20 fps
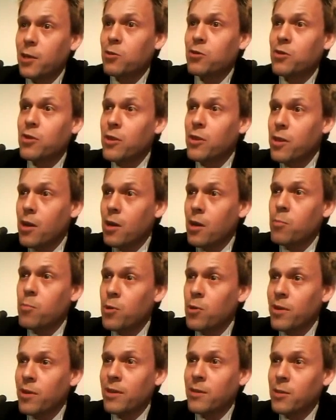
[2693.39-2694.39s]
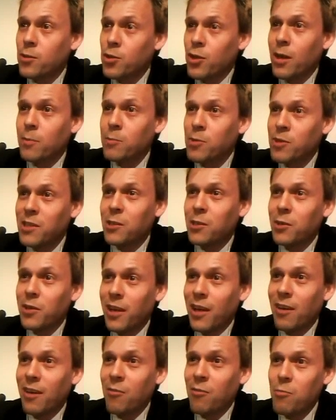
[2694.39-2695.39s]
here's the number that the job seeker
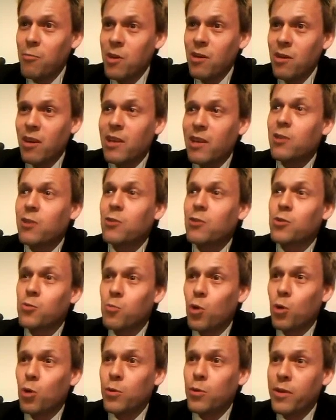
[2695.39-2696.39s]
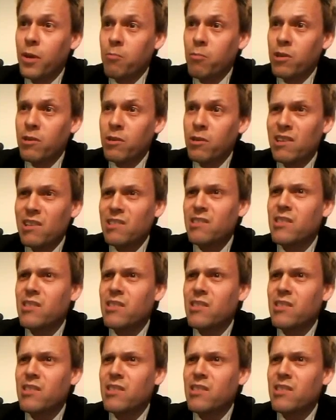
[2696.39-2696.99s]
gave me, and here's his mobile number,